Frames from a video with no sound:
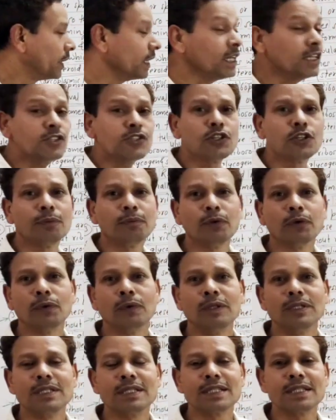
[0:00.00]
these
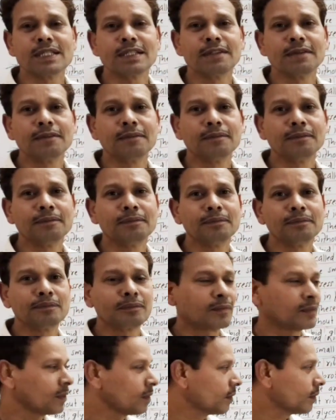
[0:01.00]
tubules,
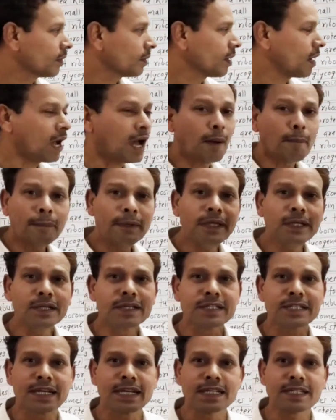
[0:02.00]

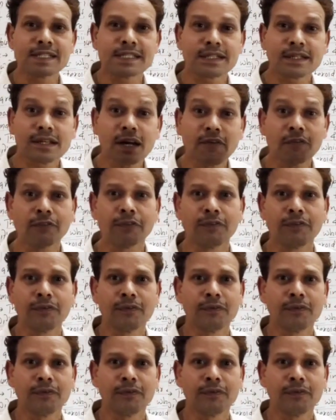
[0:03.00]
appears as rough.